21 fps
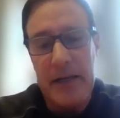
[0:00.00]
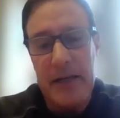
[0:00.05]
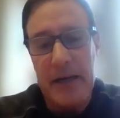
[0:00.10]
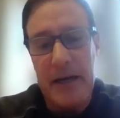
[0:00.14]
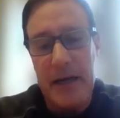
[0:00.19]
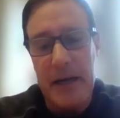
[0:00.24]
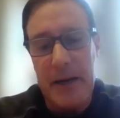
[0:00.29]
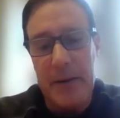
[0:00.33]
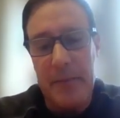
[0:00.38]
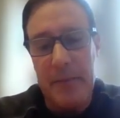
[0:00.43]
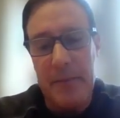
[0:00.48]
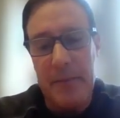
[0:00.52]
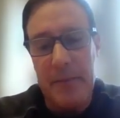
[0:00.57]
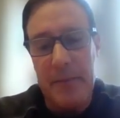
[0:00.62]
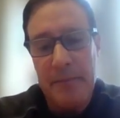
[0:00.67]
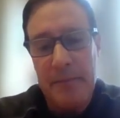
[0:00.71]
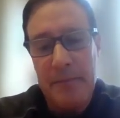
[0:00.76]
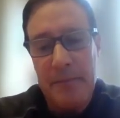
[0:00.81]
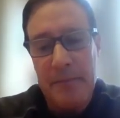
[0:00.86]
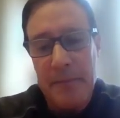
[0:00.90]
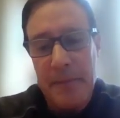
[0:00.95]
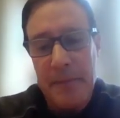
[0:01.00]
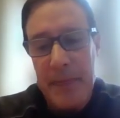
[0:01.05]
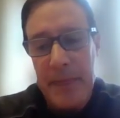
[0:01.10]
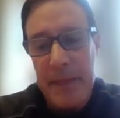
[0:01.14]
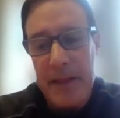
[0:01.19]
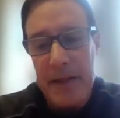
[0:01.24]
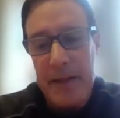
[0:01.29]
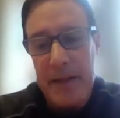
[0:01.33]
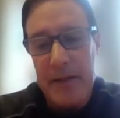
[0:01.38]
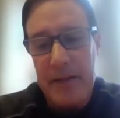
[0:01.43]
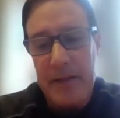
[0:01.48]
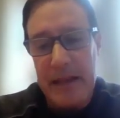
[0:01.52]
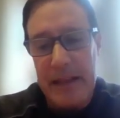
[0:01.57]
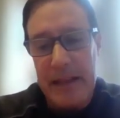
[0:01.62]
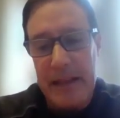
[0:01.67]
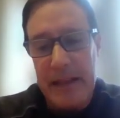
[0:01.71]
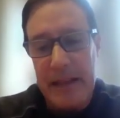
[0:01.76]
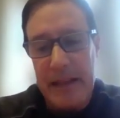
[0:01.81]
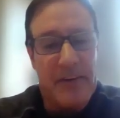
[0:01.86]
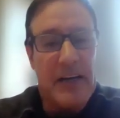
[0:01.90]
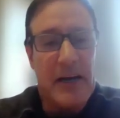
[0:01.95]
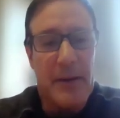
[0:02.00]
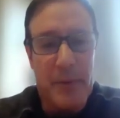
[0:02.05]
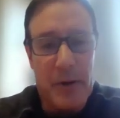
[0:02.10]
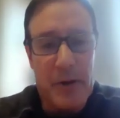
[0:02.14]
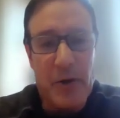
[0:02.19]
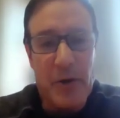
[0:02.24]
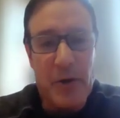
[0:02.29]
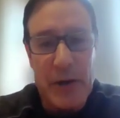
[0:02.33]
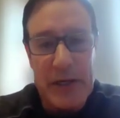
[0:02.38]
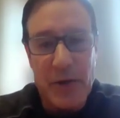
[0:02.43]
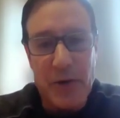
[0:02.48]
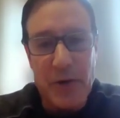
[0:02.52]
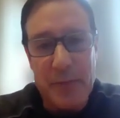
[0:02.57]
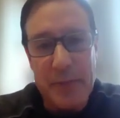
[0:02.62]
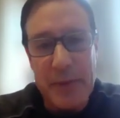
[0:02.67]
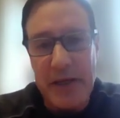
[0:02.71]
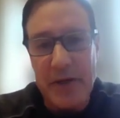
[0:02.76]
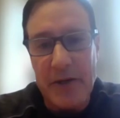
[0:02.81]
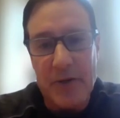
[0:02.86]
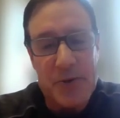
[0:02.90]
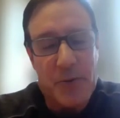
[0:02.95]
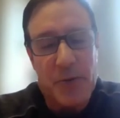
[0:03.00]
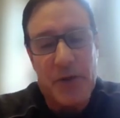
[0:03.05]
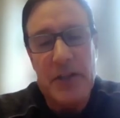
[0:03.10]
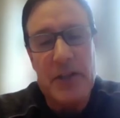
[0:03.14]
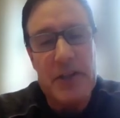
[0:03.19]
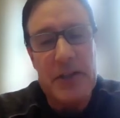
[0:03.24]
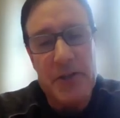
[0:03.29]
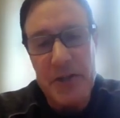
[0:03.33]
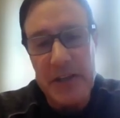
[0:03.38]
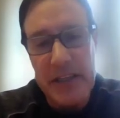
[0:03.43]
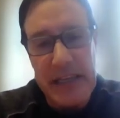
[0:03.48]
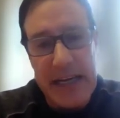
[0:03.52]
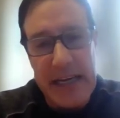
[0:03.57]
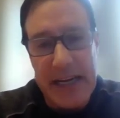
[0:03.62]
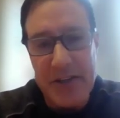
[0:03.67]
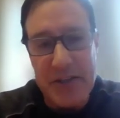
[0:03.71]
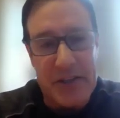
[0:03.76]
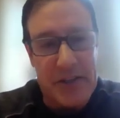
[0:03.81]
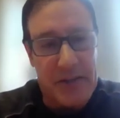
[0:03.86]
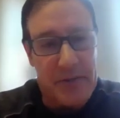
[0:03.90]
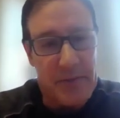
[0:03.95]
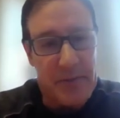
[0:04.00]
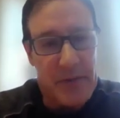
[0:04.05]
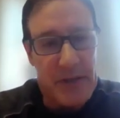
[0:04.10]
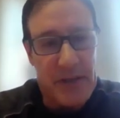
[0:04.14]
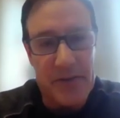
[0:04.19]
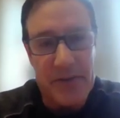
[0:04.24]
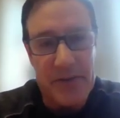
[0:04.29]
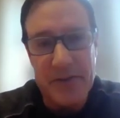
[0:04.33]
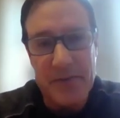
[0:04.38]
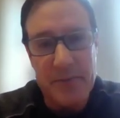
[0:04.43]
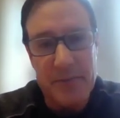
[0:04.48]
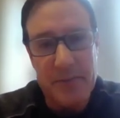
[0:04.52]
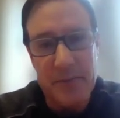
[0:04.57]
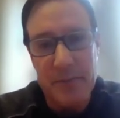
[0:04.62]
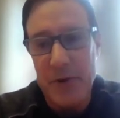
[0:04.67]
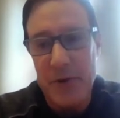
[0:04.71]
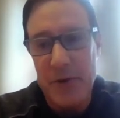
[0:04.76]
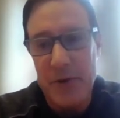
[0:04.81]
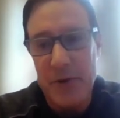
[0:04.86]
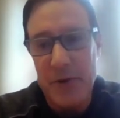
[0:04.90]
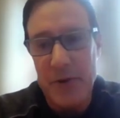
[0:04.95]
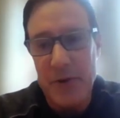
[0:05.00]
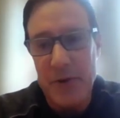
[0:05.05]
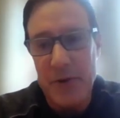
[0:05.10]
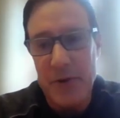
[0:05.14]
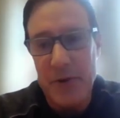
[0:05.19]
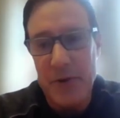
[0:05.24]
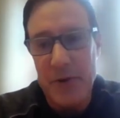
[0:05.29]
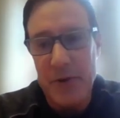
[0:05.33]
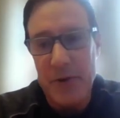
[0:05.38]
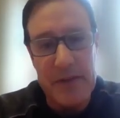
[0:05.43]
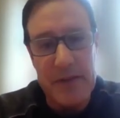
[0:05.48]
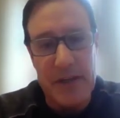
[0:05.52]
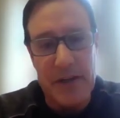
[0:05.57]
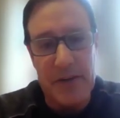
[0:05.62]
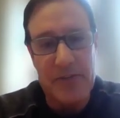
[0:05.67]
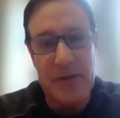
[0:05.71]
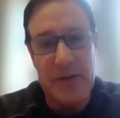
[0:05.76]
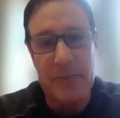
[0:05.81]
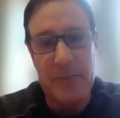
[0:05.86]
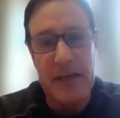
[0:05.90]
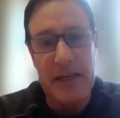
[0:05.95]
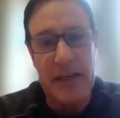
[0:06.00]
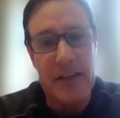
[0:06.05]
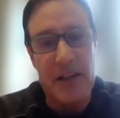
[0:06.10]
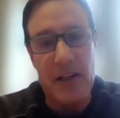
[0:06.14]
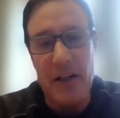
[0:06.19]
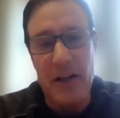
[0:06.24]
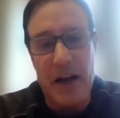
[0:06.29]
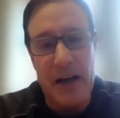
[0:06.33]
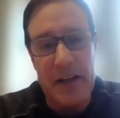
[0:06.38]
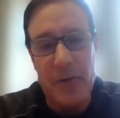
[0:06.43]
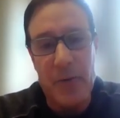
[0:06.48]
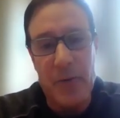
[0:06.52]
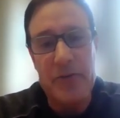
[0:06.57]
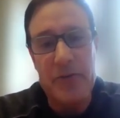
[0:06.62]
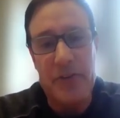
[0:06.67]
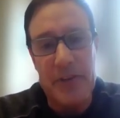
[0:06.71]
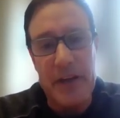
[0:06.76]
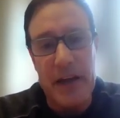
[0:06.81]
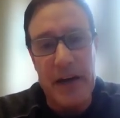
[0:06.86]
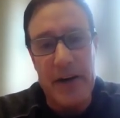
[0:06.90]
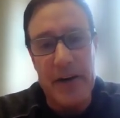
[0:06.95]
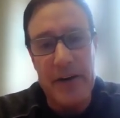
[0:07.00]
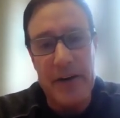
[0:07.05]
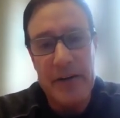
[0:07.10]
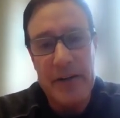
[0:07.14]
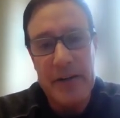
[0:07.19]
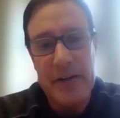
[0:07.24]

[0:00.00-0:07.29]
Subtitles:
they have a couple going to appeals where clearly the agent is pushing that, something in the law that wasn't there.